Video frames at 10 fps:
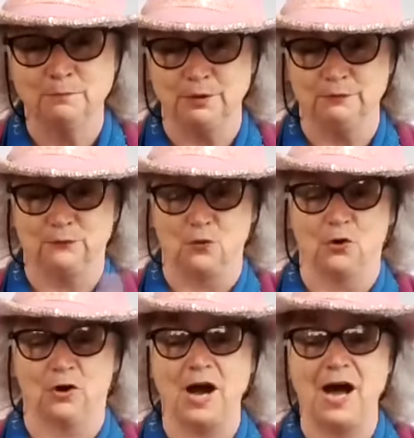
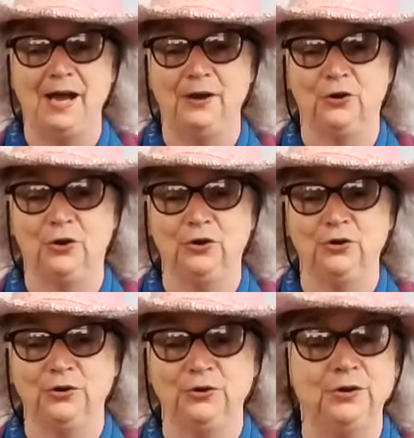Before I
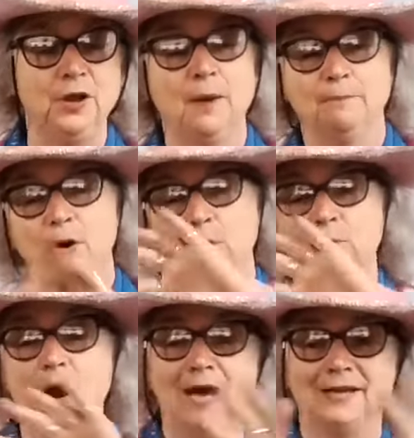heard
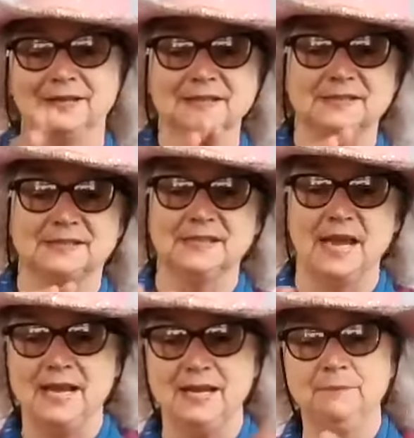Mariah's
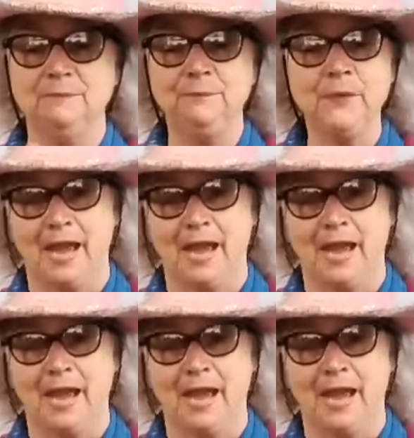name